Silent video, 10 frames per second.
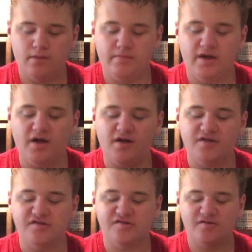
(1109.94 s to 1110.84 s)

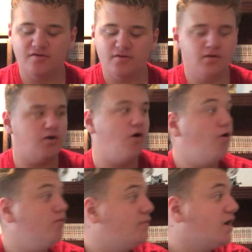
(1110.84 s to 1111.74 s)
because,
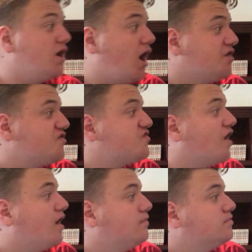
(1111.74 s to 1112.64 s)
oh my god,
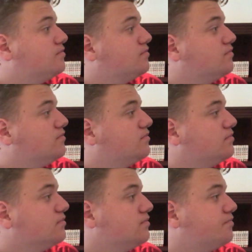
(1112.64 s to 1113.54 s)
stop.
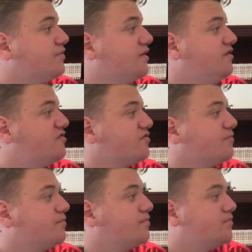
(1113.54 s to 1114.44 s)
Please.
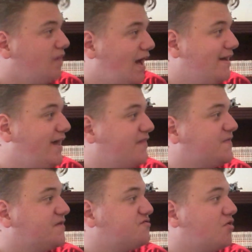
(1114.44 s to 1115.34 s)
I can't
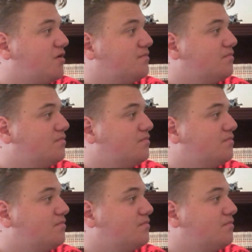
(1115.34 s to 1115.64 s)
think straight.